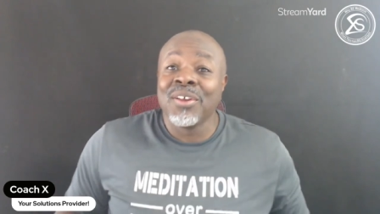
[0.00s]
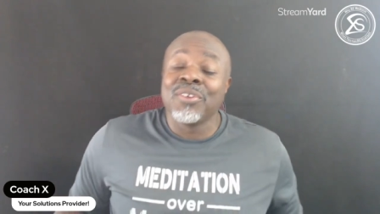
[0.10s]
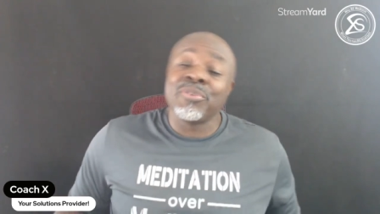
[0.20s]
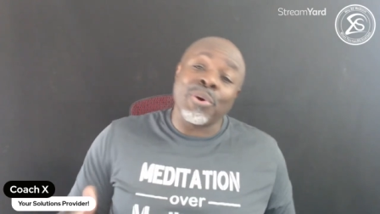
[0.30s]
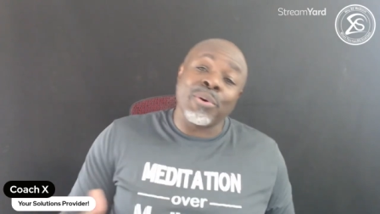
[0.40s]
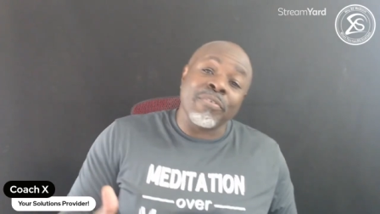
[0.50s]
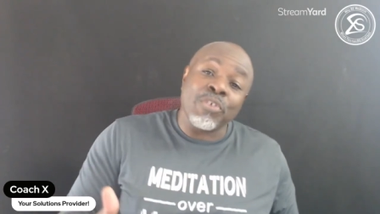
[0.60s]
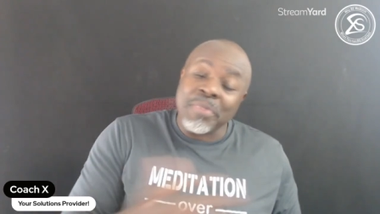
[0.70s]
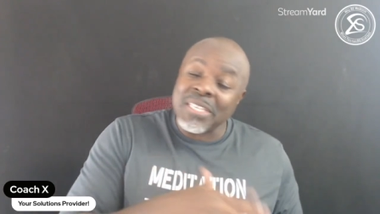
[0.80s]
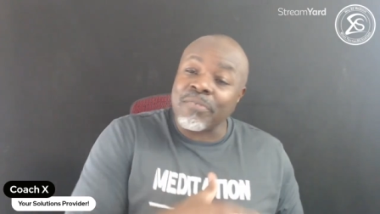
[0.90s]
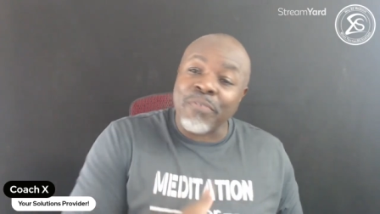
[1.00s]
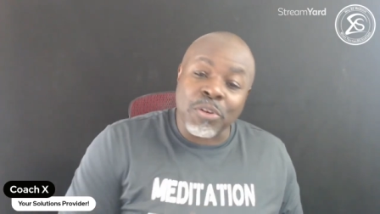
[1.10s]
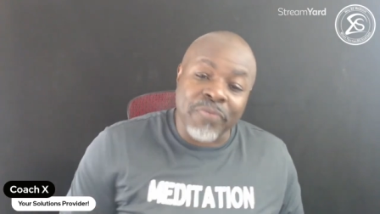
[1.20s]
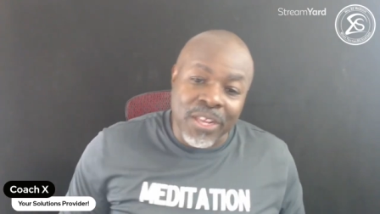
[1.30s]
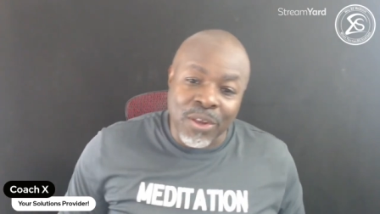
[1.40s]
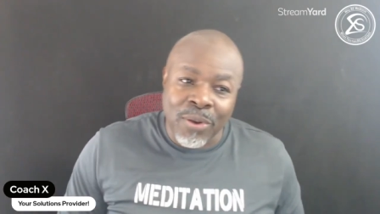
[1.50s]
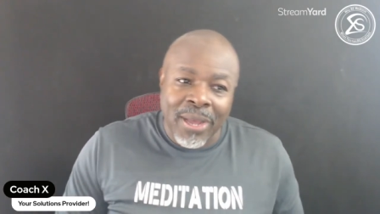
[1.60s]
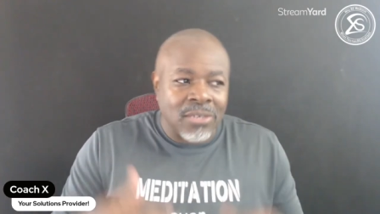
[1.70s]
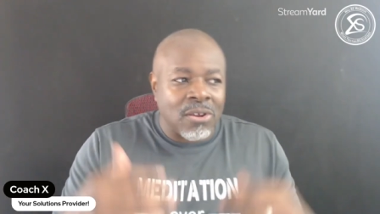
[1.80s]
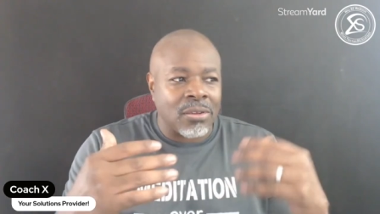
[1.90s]
so if you missed the first video
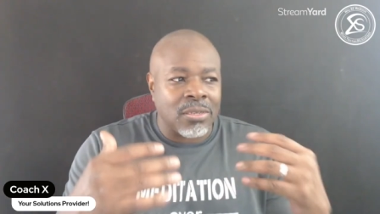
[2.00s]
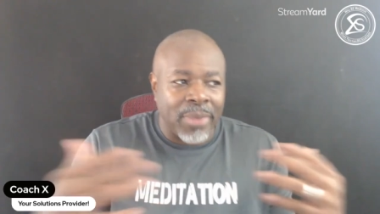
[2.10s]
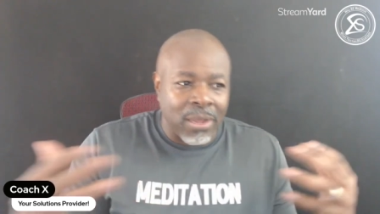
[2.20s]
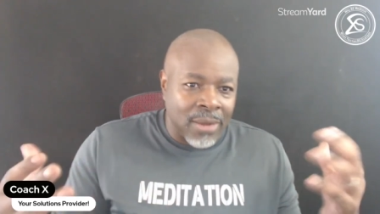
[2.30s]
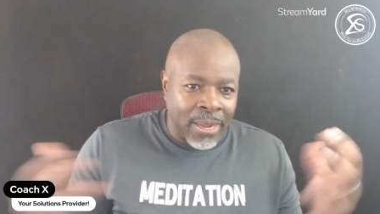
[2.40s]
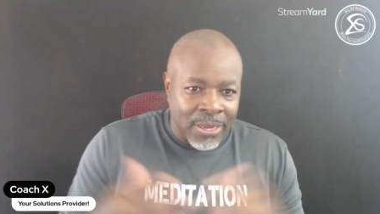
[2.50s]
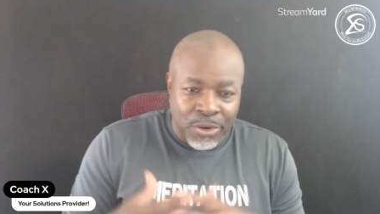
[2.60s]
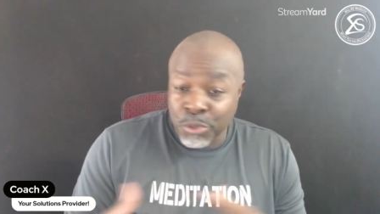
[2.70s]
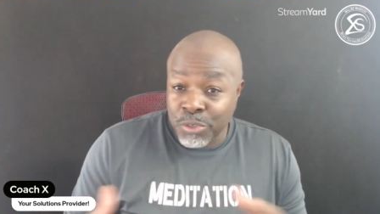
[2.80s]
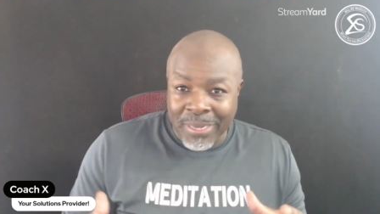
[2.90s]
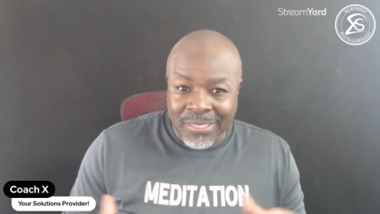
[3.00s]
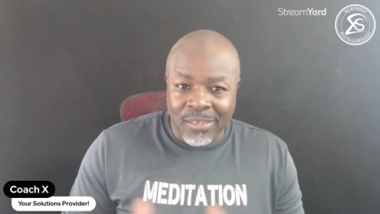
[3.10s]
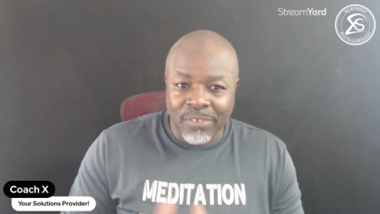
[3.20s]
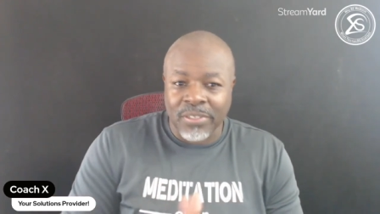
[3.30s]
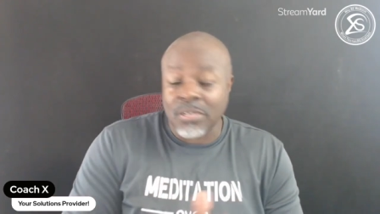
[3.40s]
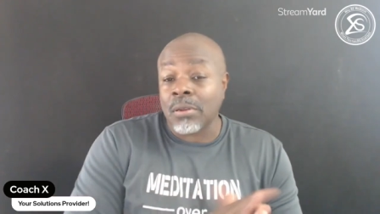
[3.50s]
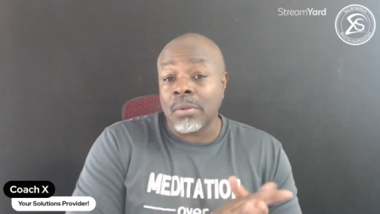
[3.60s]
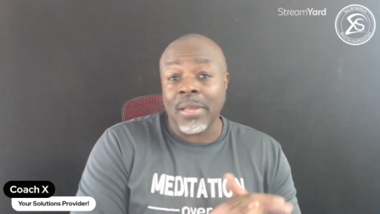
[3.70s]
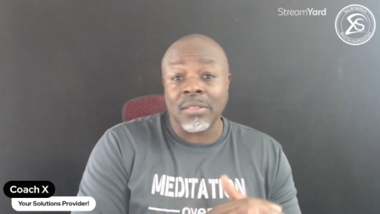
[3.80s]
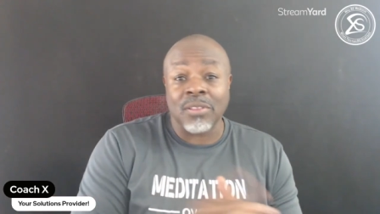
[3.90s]
i talked about i introduced myself i talked
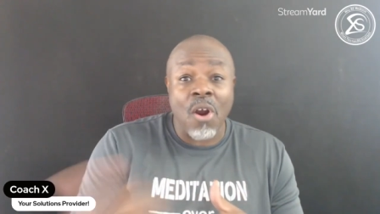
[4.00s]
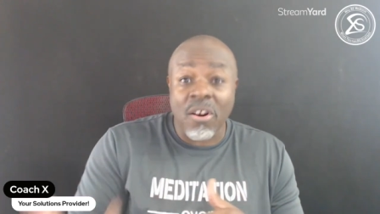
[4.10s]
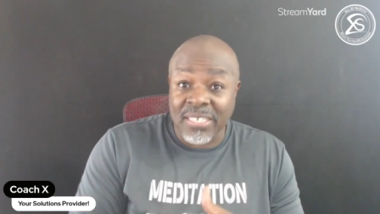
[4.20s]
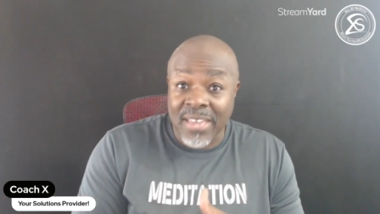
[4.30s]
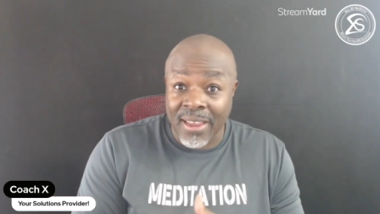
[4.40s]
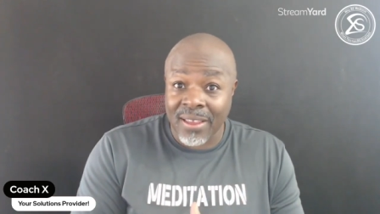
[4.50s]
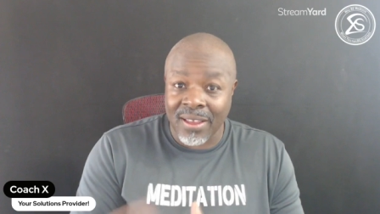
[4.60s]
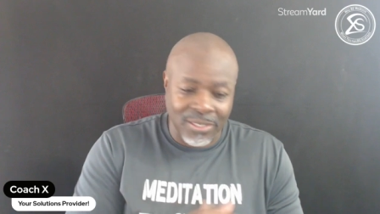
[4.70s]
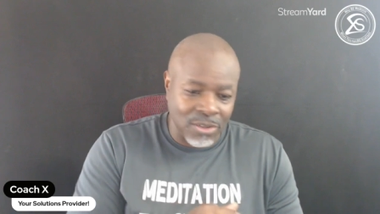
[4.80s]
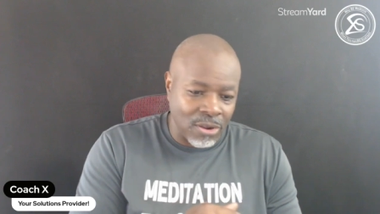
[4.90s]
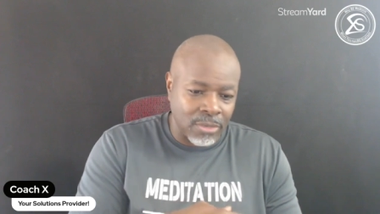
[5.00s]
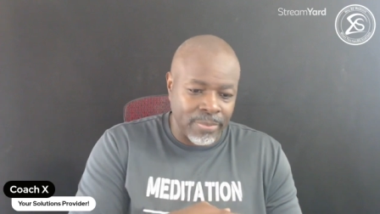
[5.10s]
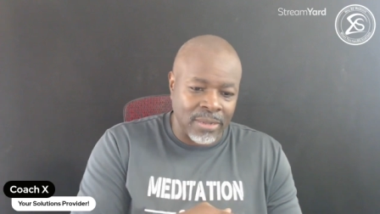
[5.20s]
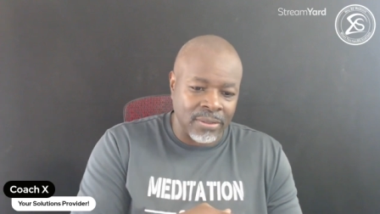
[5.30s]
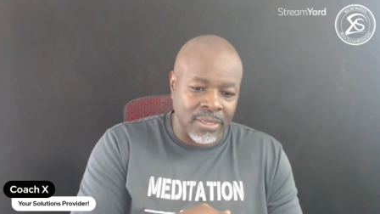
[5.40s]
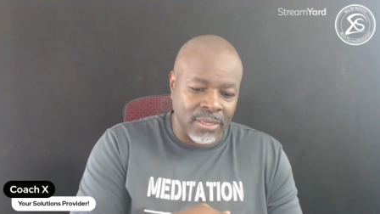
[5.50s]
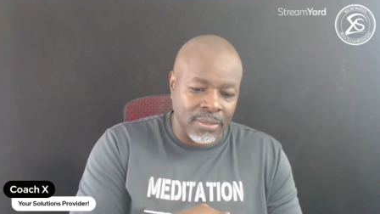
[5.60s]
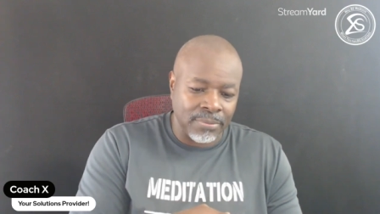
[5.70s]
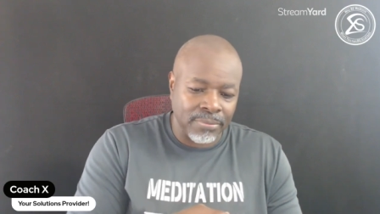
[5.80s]
about the heart attack i talked about the